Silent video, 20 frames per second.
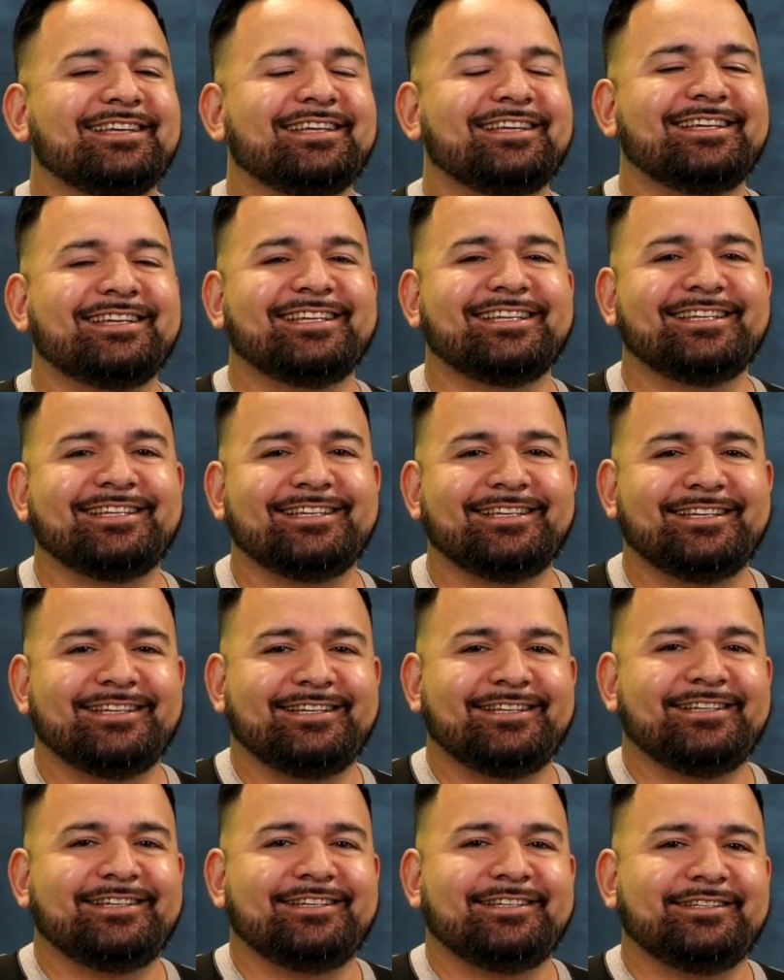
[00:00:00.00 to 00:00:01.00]

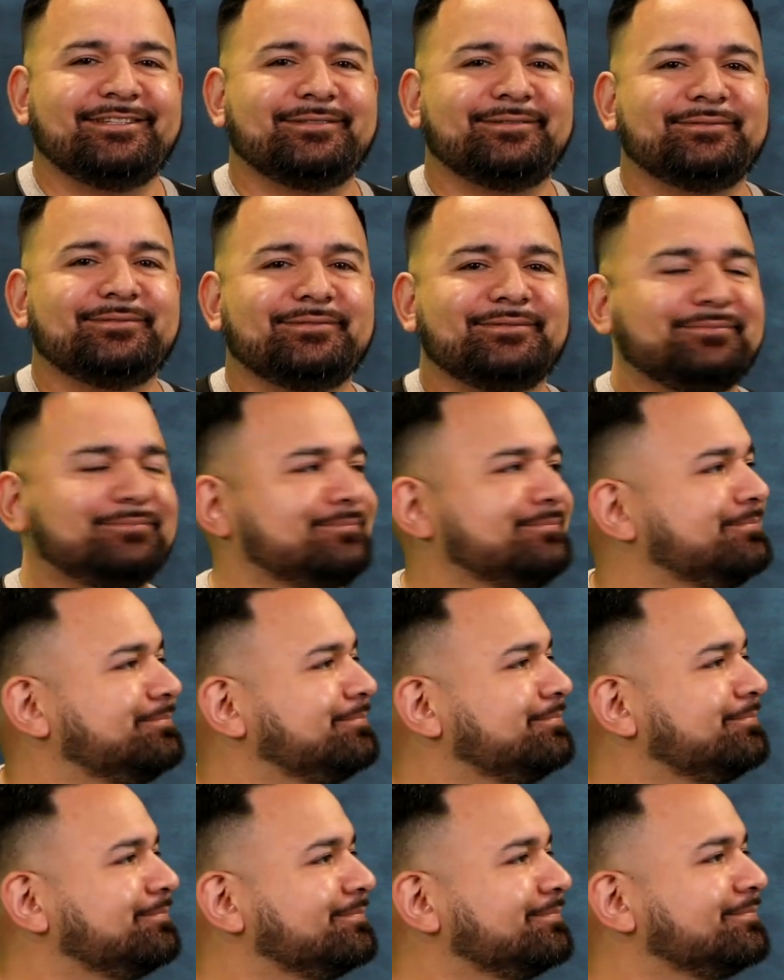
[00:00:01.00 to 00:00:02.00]

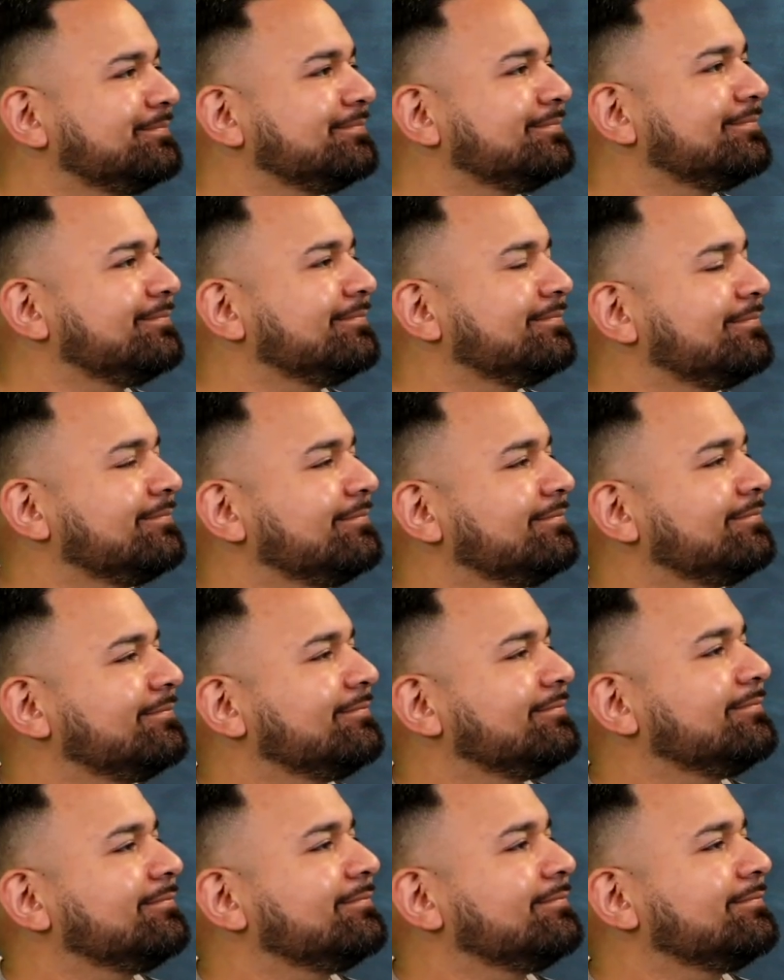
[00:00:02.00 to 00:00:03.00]

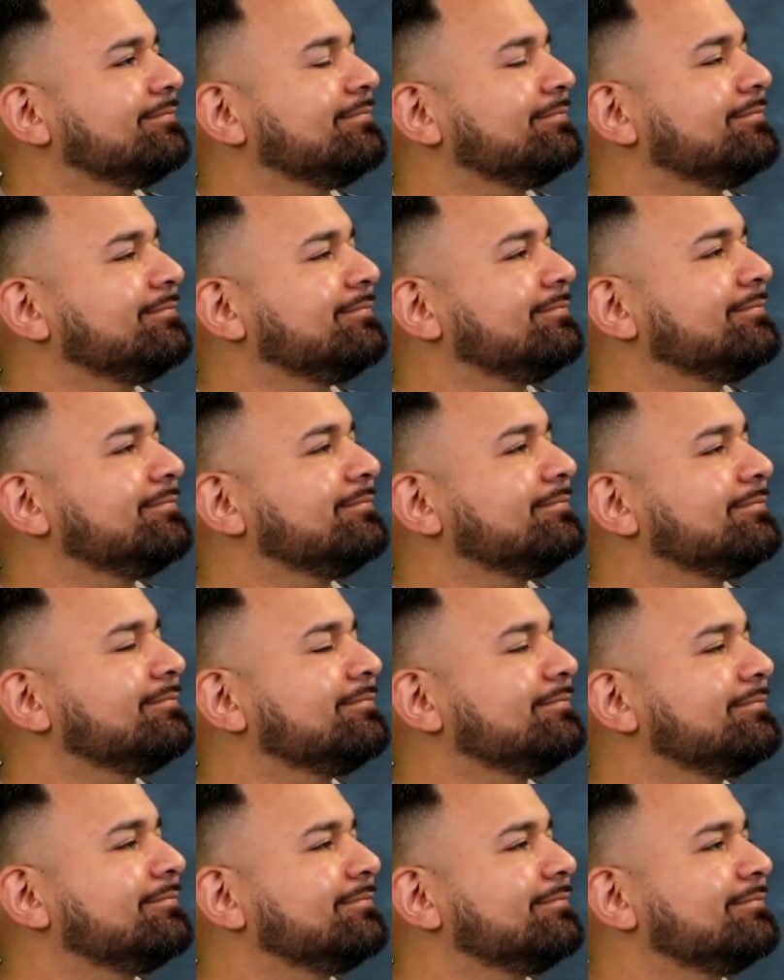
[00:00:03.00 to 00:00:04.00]

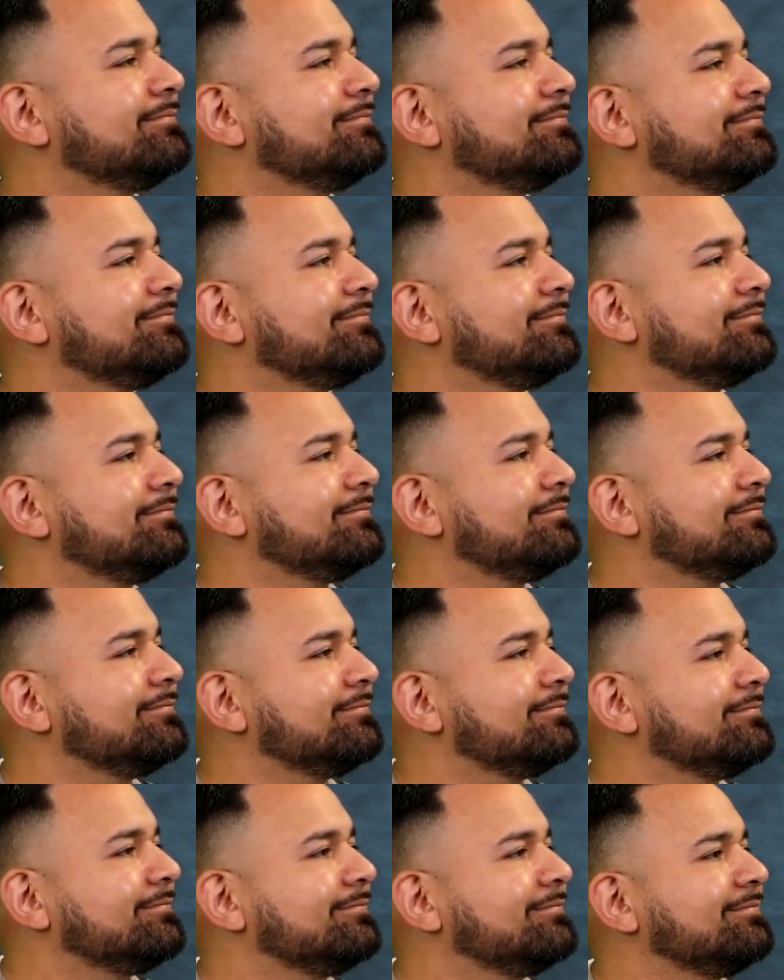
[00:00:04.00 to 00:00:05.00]

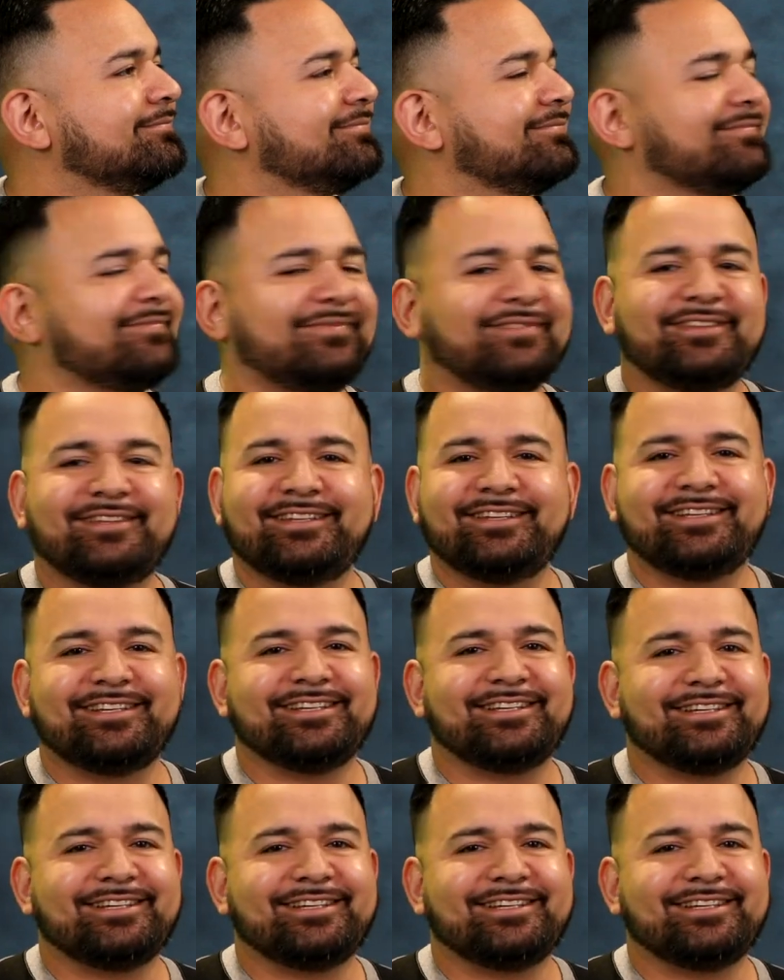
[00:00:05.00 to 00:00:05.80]
(not speaking)